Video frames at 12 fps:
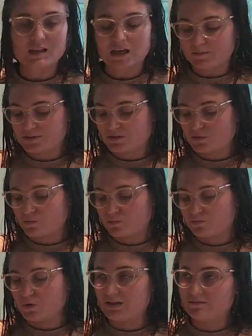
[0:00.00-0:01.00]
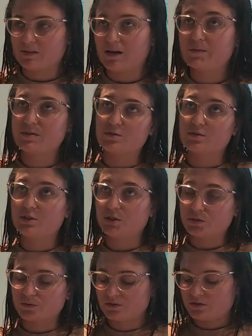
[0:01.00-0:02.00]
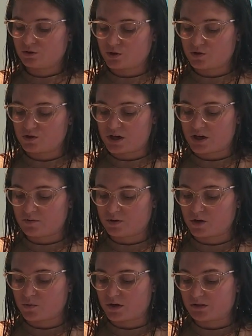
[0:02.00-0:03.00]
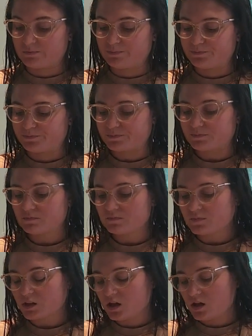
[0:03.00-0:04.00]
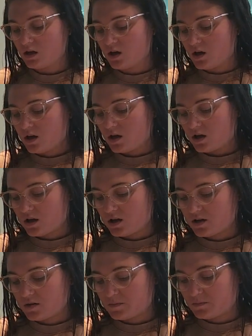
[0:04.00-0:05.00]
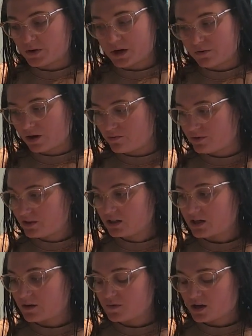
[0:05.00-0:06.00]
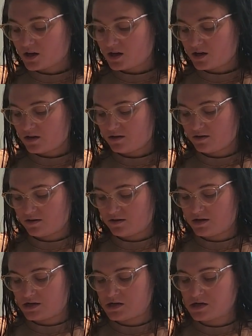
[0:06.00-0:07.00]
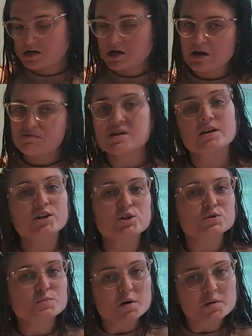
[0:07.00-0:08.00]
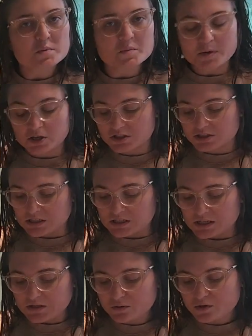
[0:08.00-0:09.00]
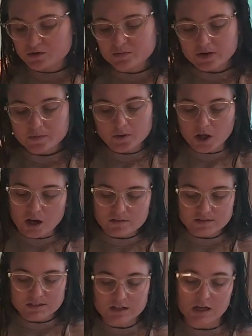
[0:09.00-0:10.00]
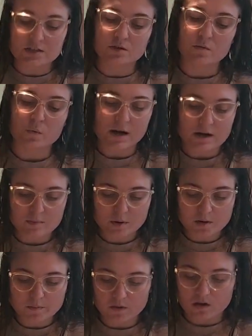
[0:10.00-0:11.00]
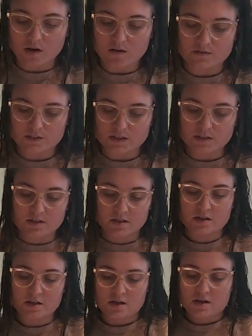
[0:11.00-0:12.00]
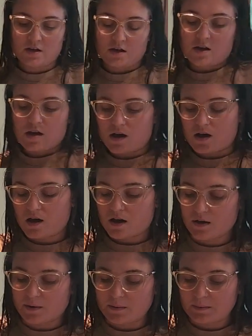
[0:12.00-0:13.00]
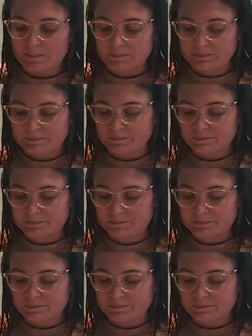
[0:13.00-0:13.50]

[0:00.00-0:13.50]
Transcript: episode, well, episode two, crocheting part one. Um, but I, I really, I'm not, not a huge purple person. I don't use purple often. I don't wear purple often. Um,